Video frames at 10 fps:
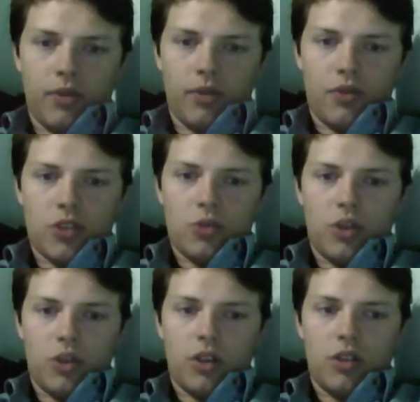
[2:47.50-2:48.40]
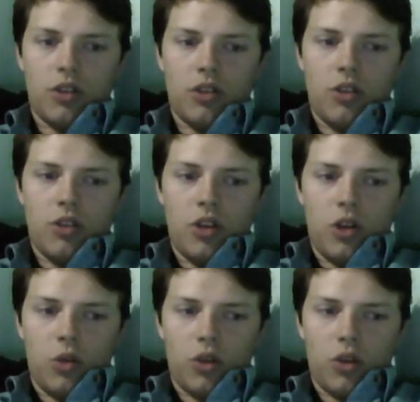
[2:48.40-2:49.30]
First one
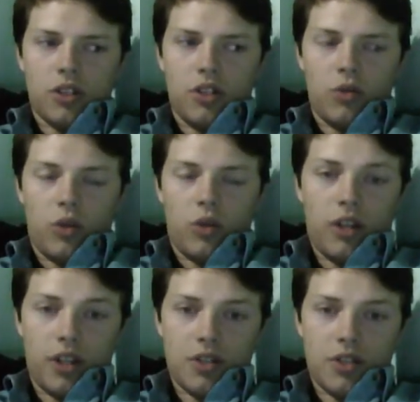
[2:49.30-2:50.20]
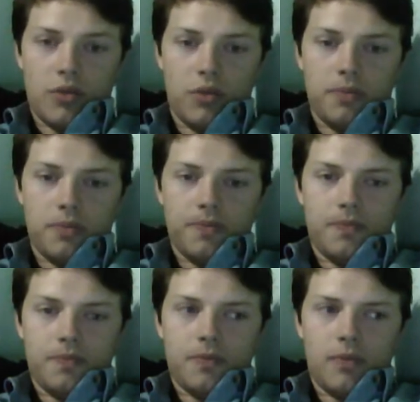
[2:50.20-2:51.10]
worked in one high school,
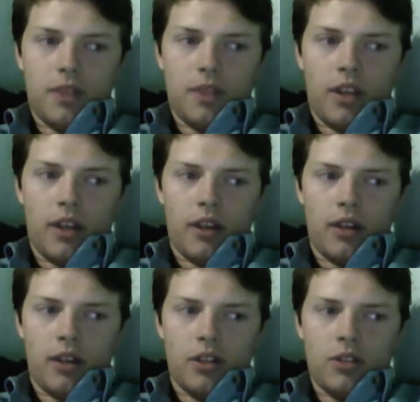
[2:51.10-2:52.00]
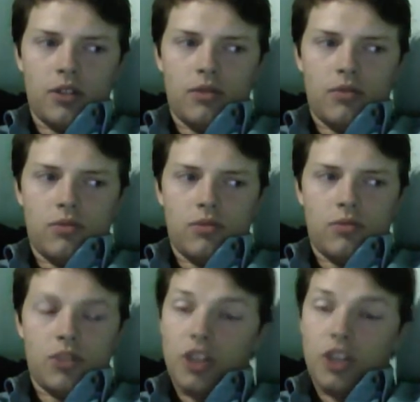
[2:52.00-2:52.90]
and
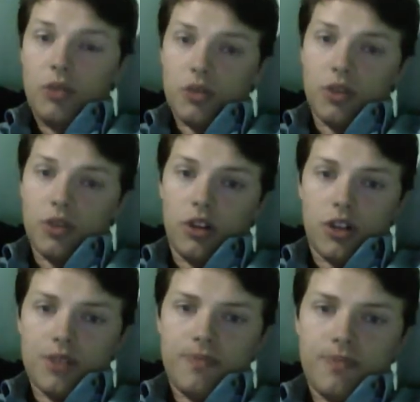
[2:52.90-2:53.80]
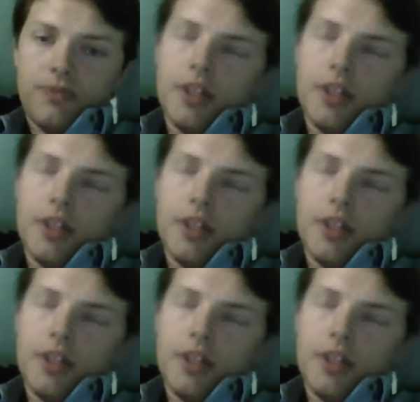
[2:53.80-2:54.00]
she was really awesome.